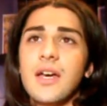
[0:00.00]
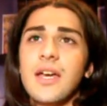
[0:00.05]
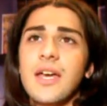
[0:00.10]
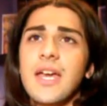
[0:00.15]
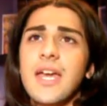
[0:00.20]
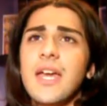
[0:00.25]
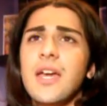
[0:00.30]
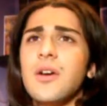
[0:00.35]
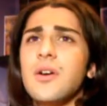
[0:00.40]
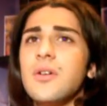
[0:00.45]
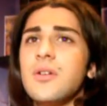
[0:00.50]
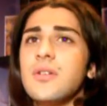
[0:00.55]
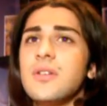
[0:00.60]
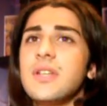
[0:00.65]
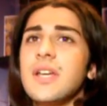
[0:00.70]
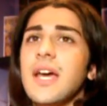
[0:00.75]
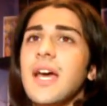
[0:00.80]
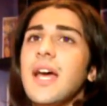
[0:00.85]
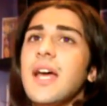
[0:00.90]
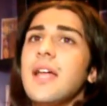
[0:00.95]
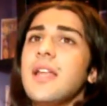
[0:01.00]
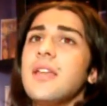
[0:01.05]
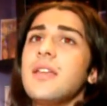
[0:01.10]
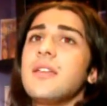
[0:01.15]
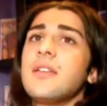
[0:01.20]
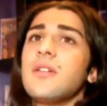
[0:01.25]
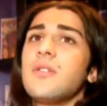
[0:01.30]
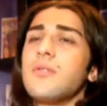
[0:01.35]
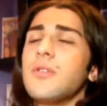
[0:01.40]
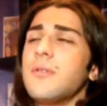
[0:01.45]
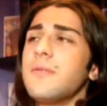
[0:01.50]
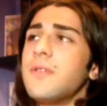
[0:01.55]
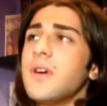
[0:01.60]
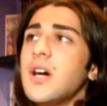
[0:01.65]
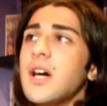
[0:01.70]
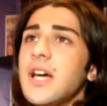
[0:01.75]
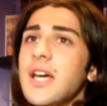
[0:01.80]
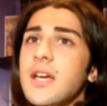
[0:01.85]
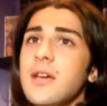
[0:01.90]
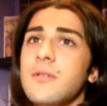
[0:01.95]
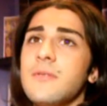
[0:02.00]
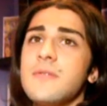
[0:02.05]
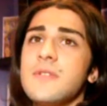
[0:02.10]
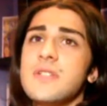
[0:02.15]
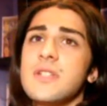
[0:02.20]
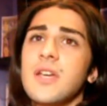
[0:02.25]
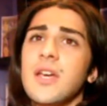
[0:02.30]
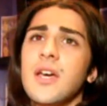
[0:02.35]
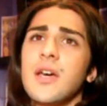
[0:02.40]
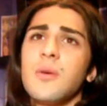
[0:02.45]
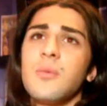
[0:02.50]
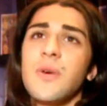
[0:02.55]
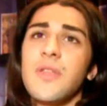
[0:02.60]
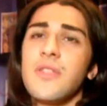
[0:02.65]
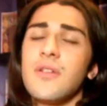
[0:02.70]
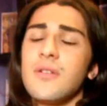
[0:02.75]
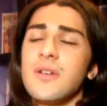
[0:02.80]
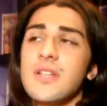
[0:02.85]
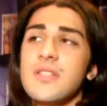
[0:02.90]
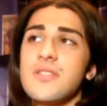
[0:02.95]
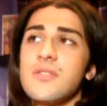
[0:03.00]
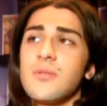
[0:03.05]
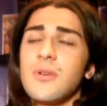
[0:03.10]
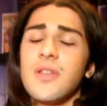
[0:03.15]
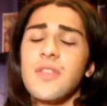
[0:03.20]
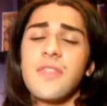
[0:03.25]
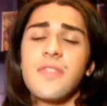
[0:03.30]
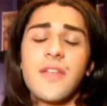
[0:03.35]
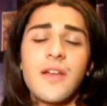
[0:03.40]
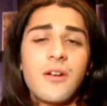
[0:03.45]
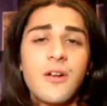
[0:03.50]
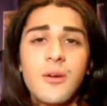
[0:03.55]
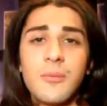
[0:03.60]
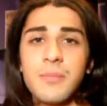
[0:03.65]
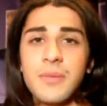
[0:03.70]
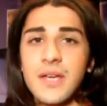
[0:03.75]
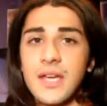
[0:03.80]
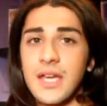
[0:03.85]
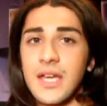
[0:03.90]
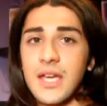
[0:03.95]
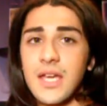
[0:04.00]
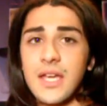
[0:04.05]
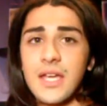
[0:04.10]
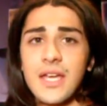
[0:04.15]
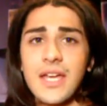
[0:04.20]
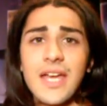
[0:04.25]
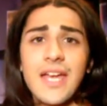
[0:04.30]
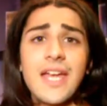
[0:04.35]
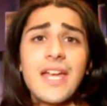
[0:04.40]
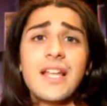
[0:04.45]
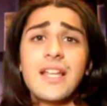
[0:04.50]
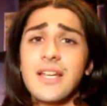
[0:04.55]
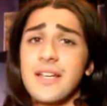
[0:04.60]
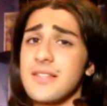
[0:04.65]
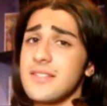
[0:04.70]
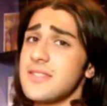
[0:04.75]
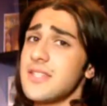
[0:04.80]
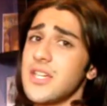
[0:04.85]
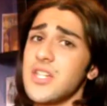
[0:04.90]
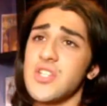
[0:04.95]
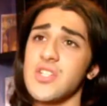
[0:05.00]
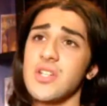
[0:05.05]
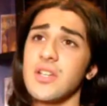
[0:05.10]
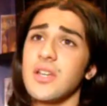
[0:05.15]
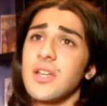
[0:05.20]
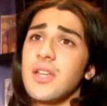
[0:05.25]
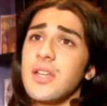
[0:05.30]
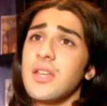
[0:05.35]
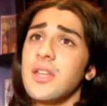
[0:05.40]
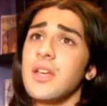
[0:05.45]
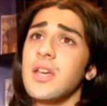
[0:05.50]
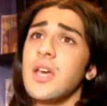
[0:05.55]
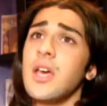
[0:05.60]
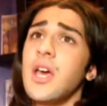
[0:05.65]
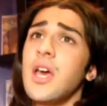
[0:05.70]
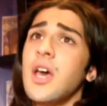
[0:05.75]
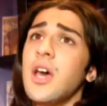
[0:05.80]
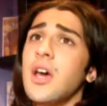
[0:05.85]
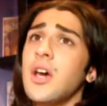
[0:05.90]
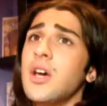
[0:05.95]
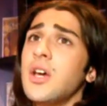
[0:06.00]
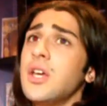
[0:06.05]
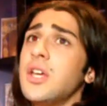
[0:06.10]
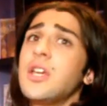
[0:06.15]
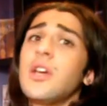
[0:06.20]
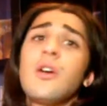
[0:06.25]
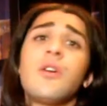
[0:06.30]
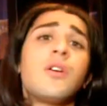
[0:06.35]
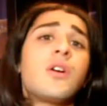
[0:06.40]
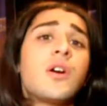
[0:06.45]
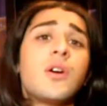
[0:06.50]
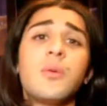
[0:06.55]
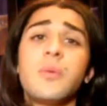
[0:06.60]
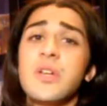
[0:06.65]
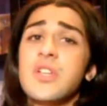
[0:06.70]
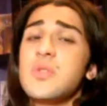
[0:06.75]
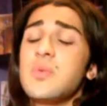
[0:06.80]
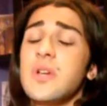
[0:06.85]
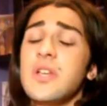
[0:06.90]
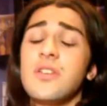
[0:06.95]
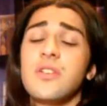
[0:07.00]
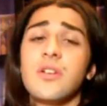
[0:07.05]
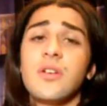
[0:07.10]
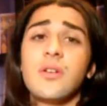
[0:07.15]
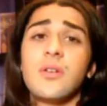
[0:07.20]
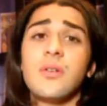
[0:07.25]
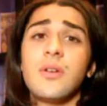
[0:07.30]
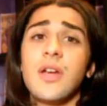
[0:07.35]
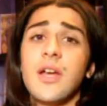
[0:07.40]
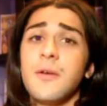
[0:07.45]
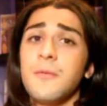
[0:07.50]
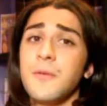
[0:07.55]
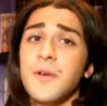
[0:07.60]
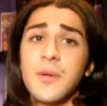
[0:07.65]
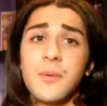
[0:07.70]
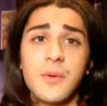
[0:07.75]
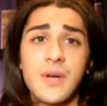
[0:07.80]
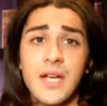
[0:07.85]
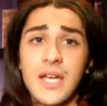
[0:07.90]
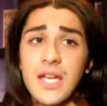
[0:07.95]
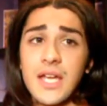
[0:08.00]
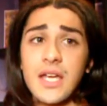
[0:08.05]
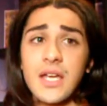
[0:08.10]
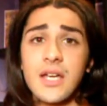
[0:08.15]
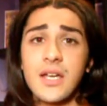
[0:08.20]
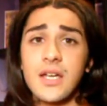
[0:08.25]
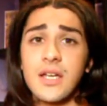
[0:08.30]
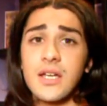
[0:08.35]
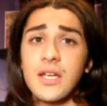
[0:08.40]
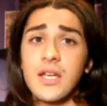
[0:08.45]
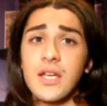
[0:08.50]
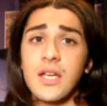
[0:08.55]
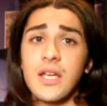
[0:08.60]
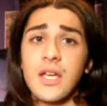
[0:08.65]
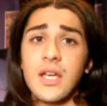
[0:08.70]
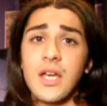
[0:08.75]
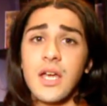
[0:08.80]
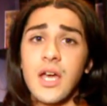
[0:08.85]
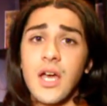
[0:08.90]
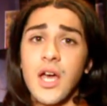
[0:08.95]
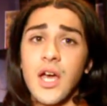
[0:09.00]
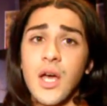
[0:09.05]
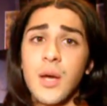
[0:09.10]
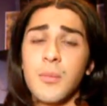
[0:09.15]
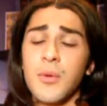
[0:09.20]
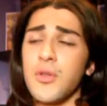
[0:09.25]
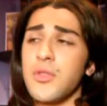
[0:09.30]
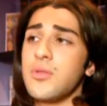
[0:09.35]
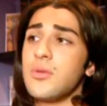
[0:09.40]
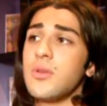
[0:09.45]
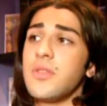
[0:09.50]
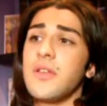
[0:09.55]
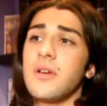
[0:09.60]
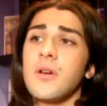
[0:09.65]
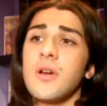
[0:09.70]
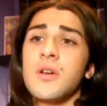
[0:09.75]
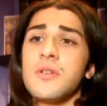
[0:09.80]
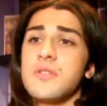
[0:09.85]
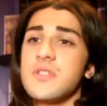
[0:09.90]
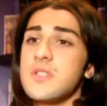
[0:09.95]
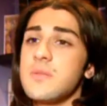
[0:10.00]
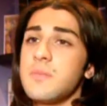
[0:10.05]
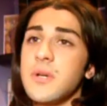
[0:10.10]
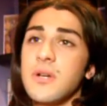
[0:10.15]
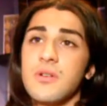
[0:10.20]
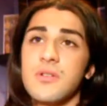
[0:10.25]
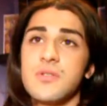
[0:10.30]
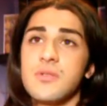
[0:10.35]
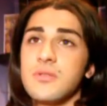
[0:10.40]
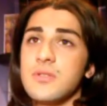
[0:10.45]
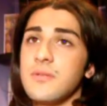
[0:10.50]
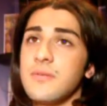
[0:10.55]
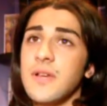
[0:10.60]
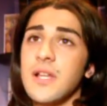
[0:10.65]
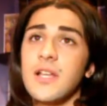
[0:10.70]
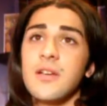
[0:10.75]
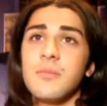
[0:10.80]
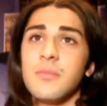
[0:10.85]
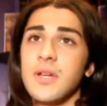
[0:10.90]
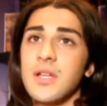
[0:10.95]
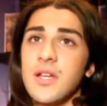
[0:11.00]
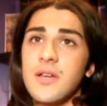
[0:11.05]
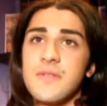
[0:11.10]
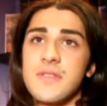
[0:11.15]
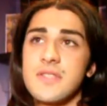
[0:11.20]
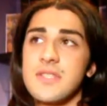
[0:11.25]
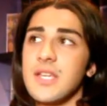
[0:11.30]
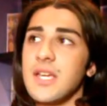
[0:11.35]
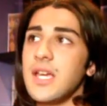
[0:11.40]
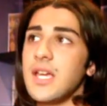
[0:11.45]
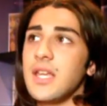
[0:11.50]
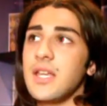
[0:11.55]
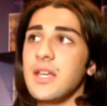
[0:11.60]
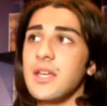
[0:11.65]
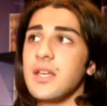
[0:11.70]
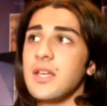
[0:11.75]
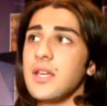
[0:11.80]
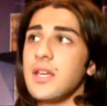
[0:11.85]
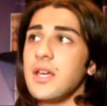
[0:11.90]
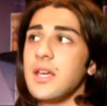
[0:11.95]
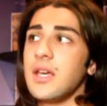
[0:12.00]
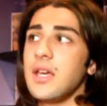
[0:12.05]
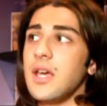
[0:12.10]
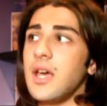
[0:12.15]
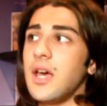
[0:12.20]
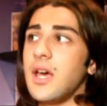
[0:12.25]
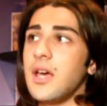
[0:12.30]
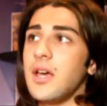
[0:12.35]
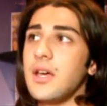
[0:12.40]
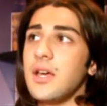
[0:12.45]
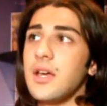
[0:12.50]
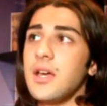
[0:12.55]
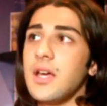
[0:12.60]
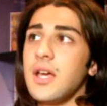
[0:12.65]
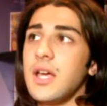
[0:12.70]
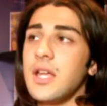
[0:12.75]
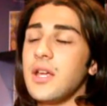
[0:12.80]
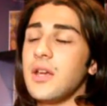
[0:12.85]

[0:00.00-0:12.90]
healed and revived, whether it's through a therapy, healing session, yoga, which we do every week, or through their own spiritual development. I've seen an